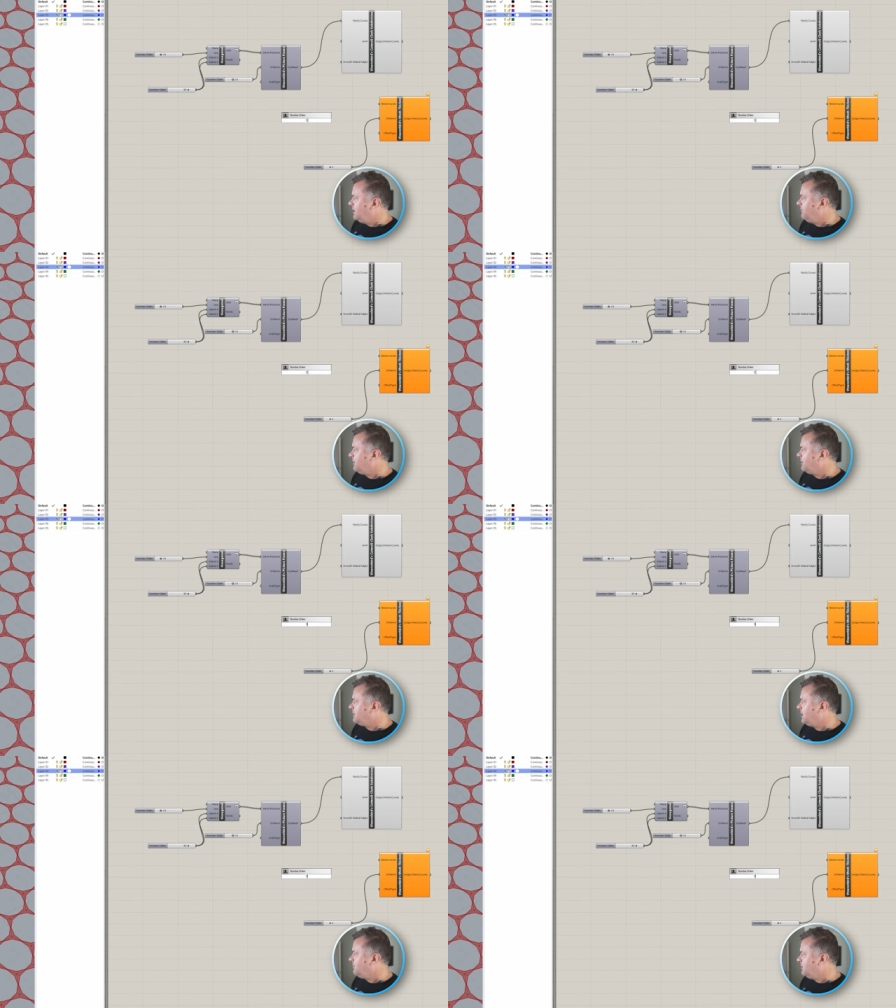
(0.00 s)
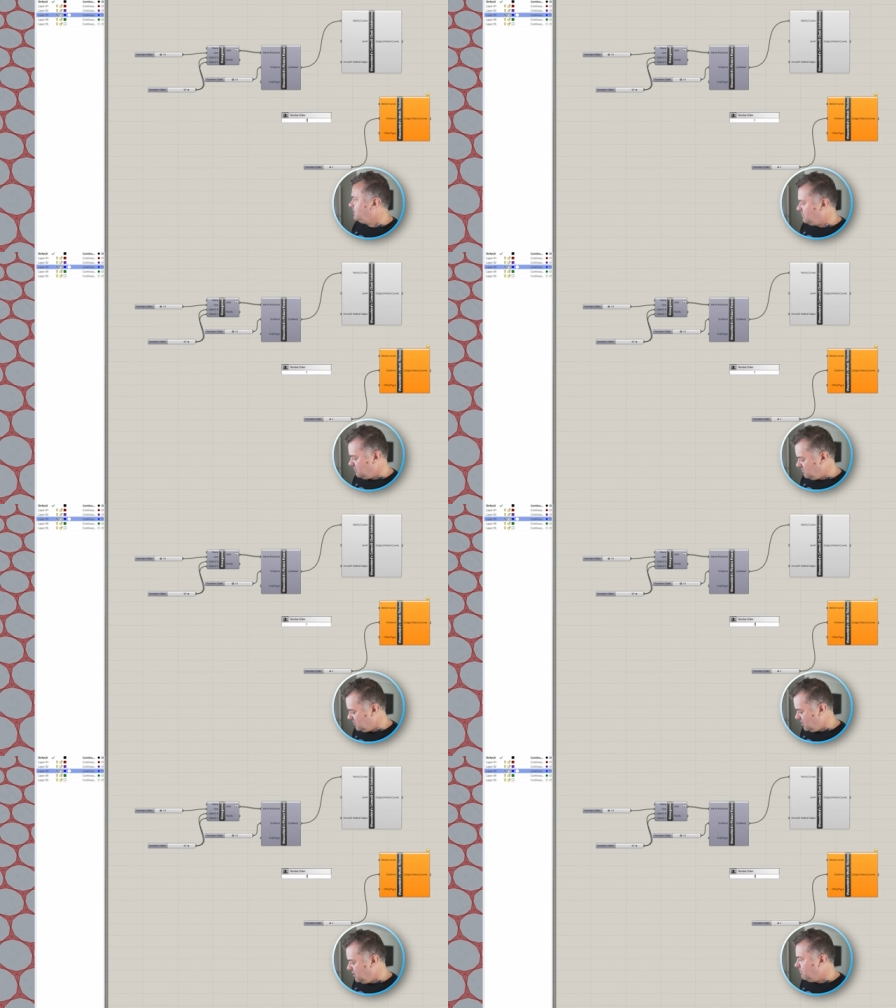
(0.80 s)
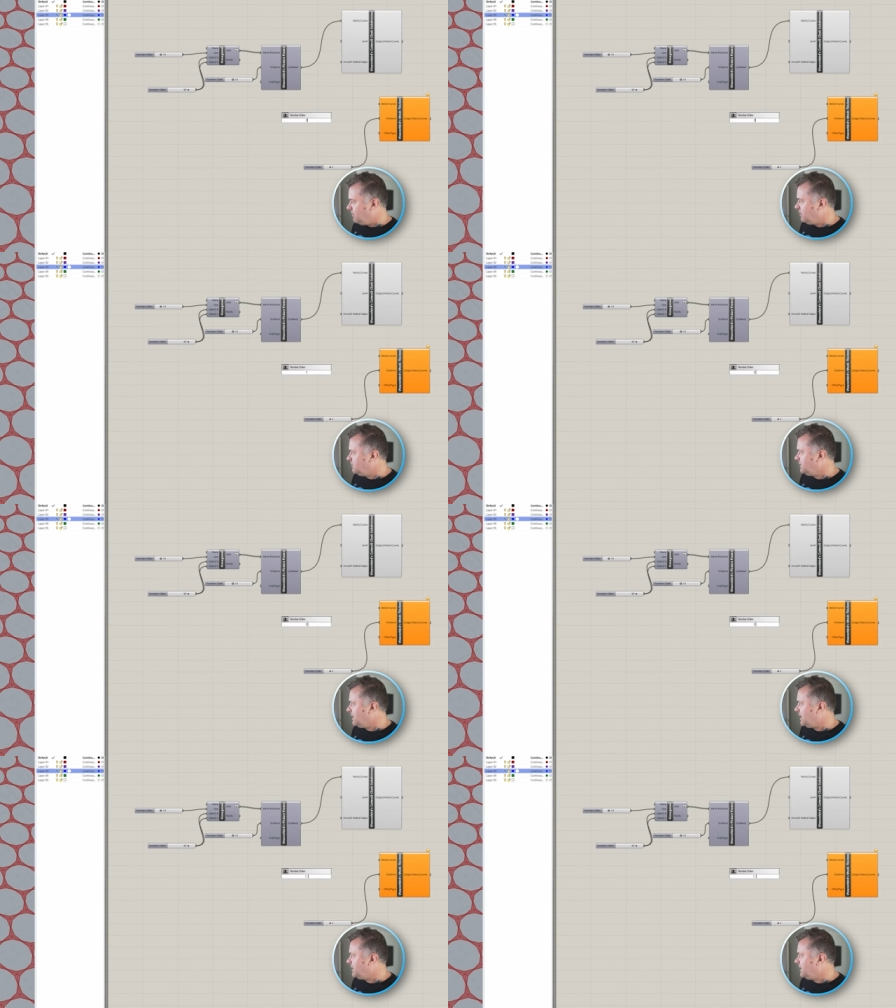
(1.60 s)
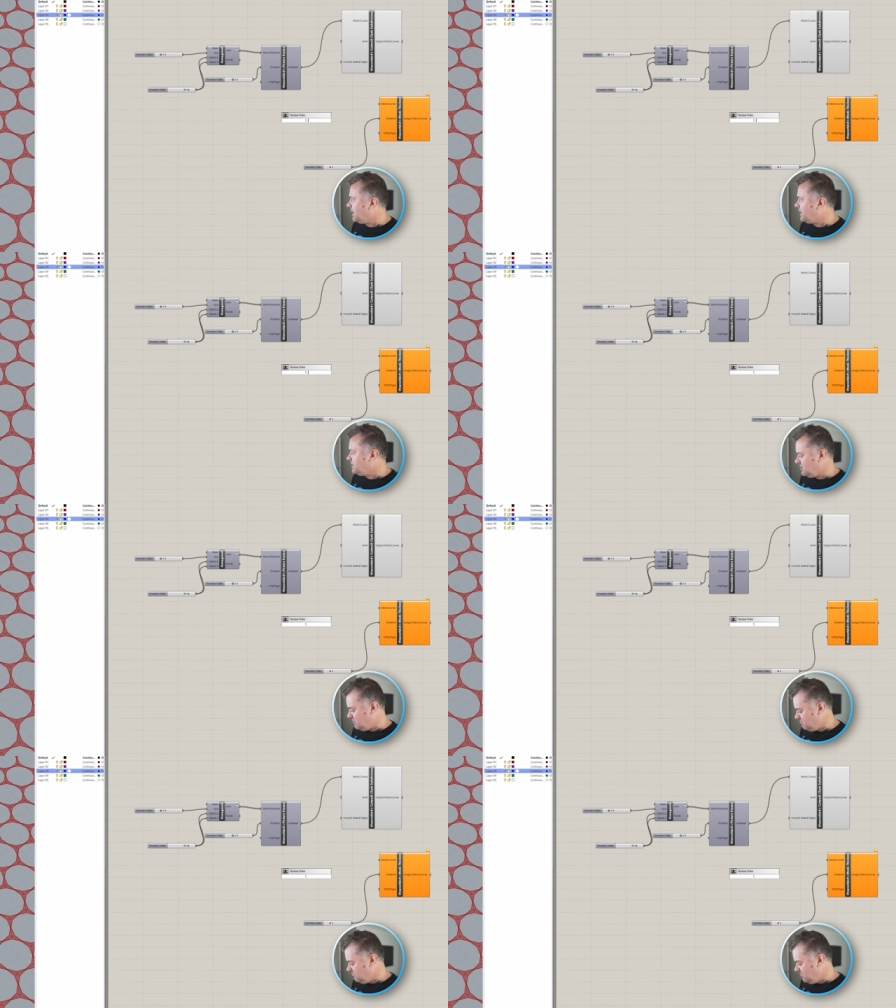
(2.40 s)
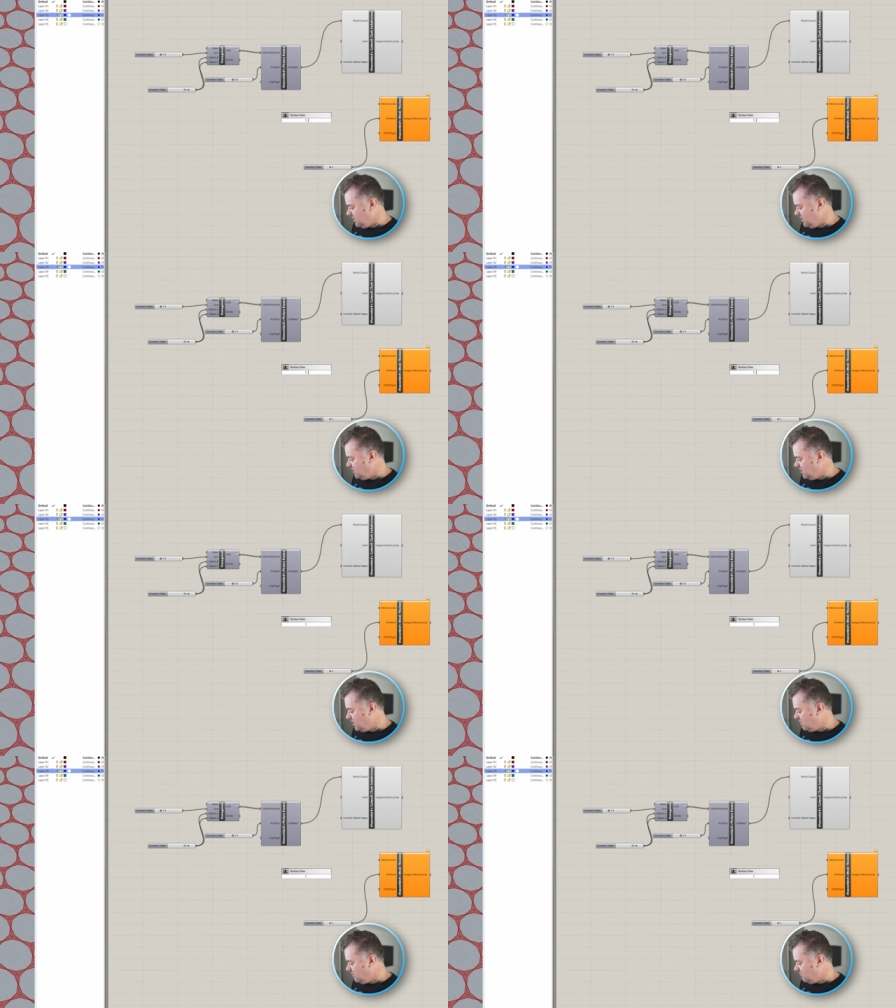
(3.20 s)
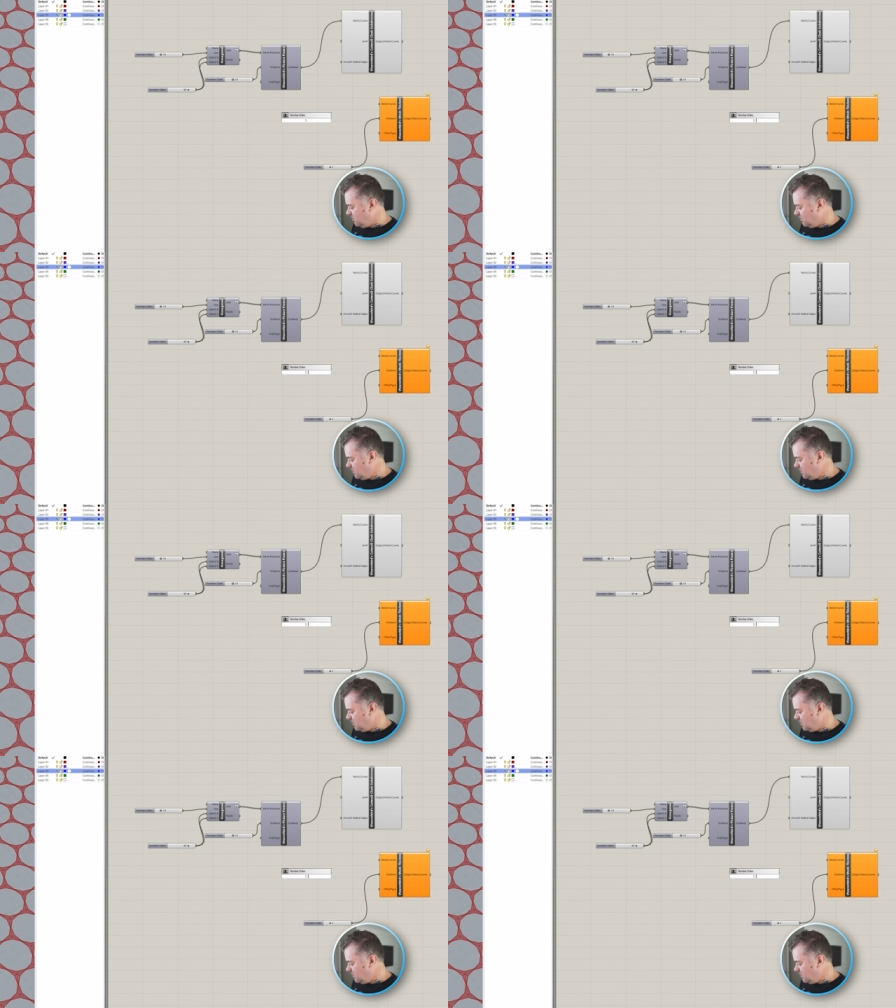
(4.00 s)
if I type in a number dot dots and another number,